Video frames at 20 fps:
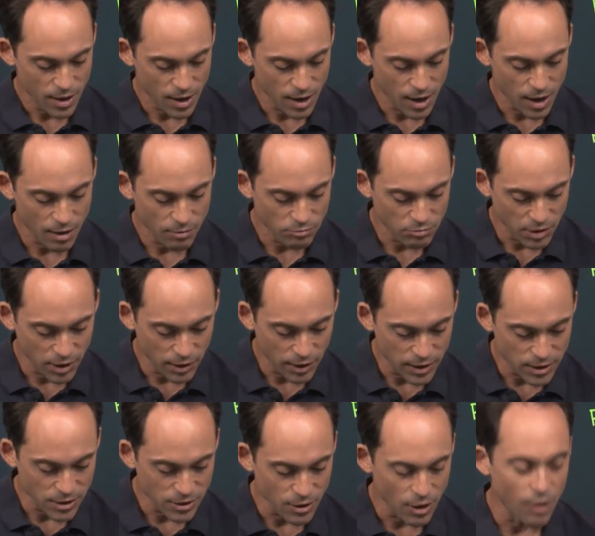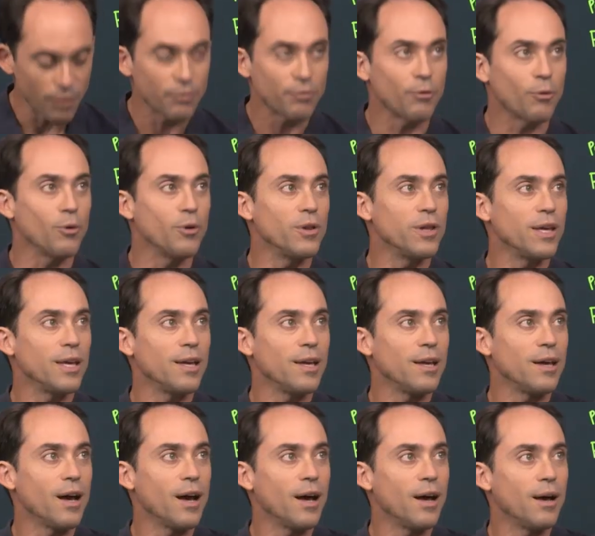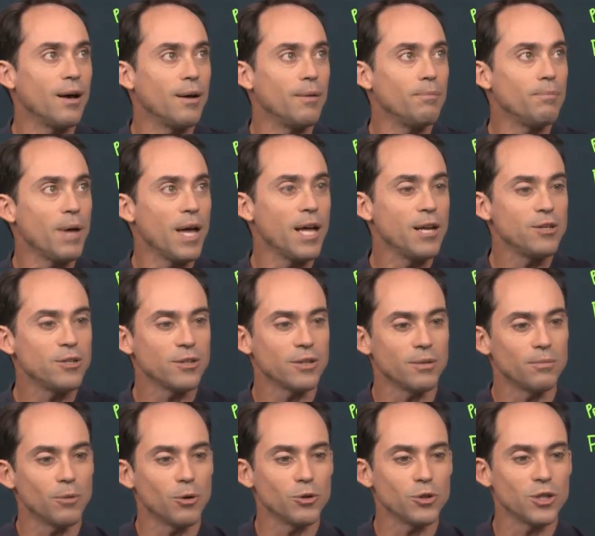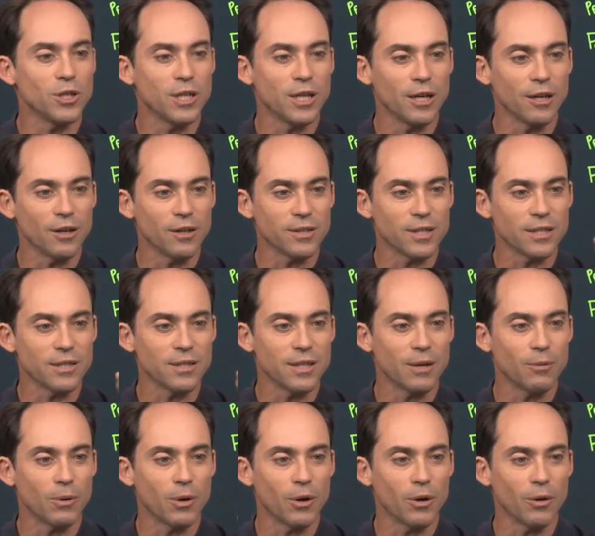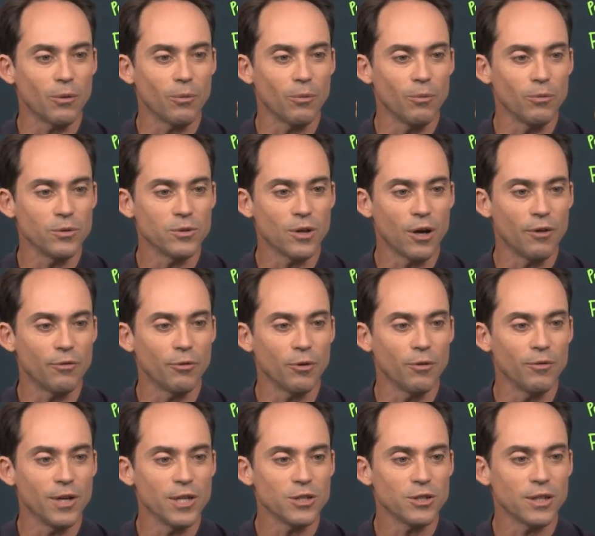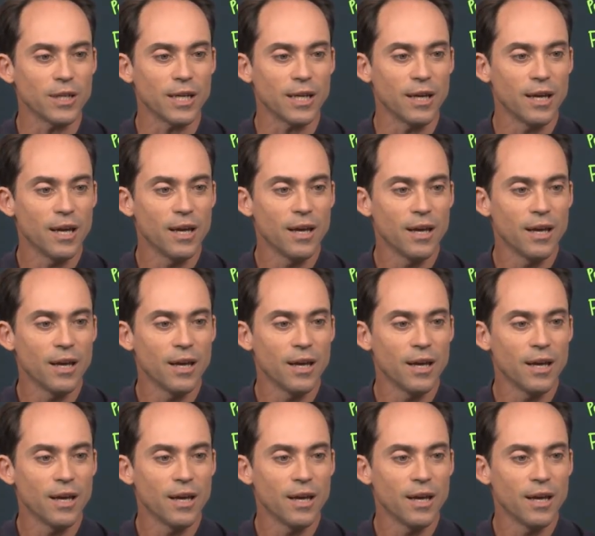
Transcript: let's solve for the pendulum motion here, because that's the thing we're going to solve for eventually.